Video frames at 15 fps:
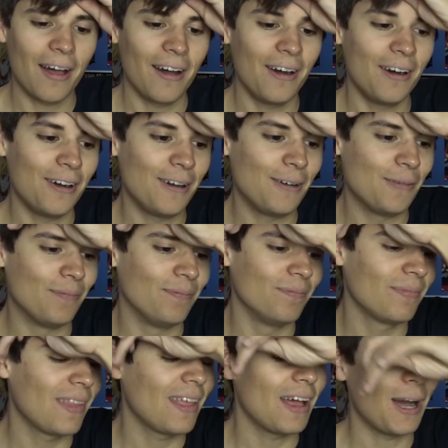
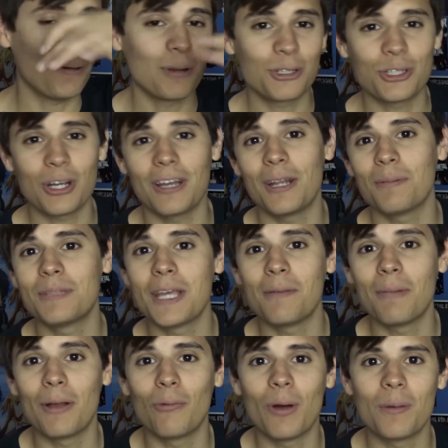I'm going to try and update
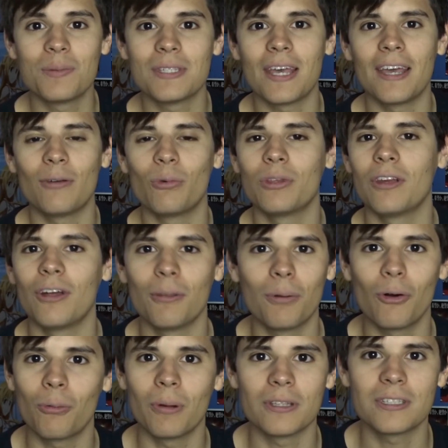my website with all the
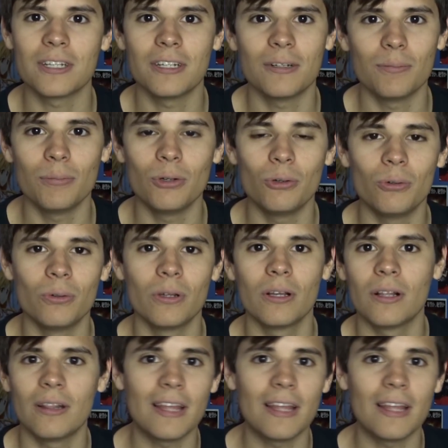Pokemon Sun and Moon